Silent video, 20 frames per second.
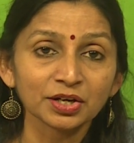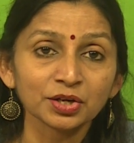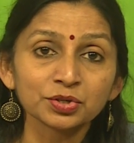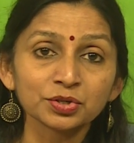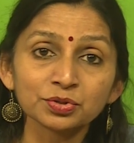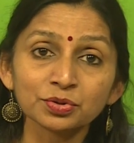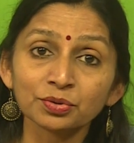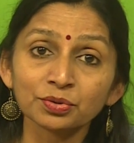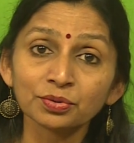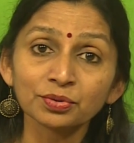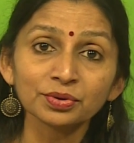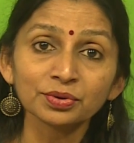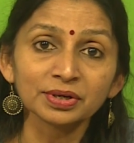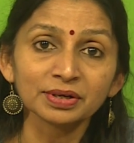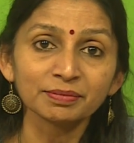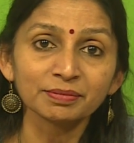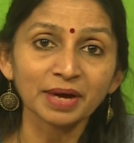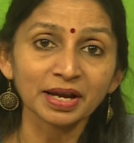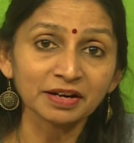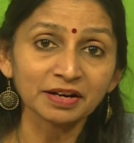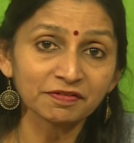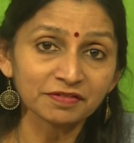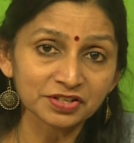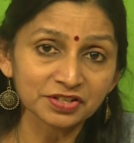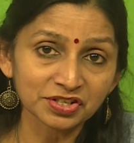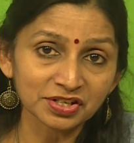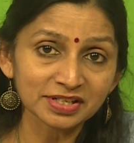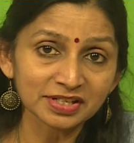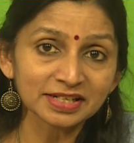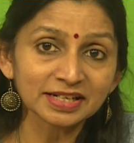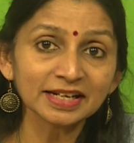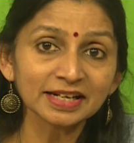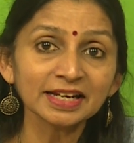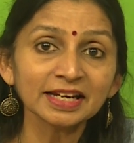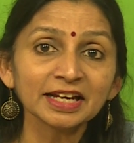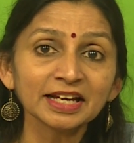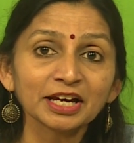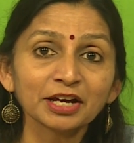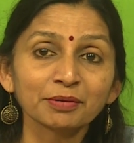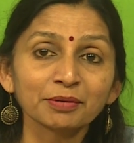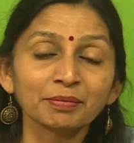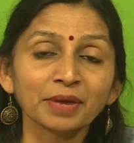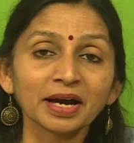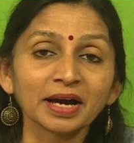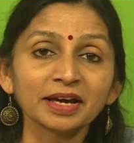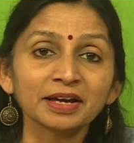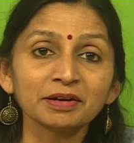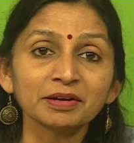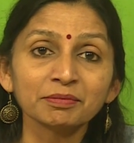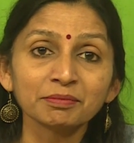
to rule beneficently by